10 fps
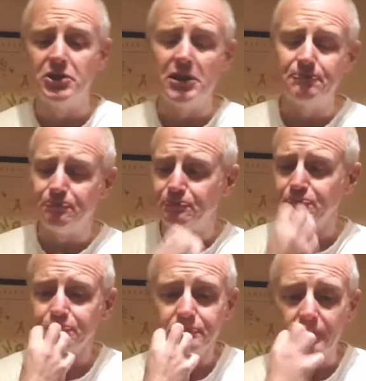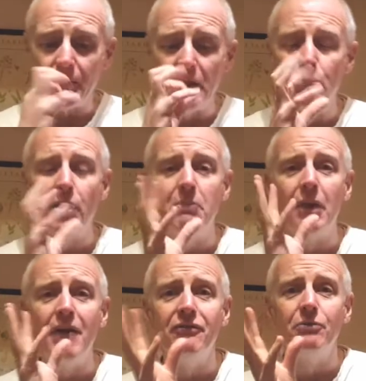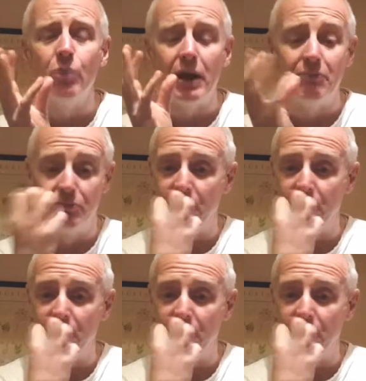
the flavour